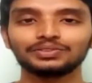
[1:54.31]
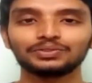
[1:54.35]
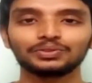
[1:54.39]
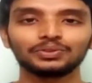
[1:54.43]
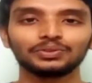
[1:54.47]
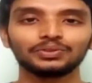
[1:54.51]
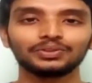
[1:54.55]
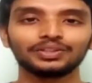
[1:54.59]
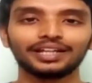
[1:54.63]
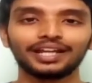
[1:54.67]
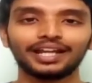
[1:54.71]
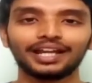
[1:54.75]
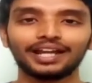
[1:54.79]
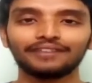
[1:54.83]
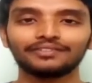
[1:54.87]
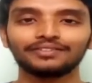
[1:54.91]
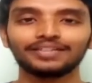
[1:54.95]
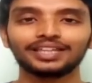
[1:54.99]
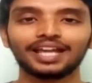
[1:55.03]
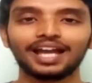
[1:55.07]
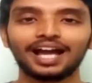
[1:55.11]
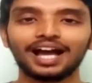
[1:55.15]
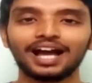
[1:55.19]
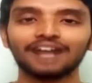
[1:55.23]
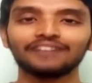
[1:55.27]
So they
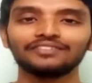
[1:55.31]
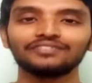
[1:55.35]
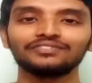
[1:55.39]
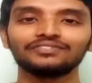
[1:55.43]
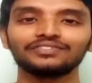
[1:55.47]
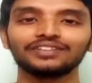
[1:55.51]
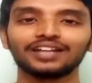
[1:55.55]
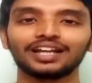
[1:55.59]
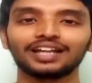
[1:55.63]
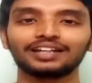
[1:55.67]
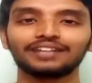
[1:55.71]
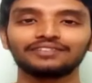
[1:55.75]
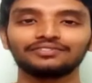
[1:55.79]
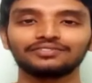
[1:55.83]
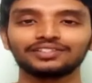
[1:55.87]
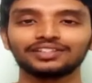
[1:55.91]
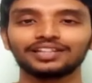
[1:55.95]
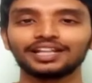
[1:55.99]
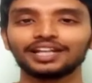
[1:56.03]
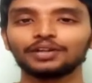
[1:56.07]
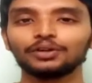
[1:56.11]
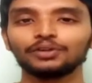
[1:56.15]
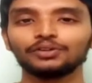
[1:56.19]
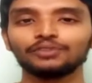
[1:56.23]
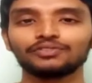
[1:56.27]
have, like,
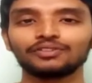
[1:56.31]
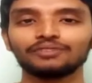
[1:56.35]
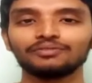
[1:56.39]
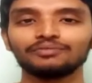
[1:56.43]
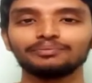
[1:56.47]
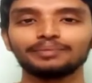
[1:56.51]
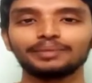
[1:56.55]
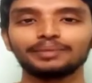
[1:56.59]
they go from